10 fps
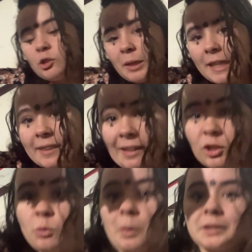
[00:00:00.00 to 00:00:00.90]
drink that
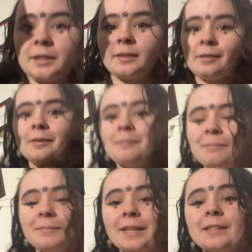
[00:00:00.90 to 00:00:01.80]
you wanted.
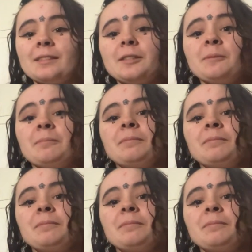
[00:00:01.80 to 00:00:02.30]
Yes.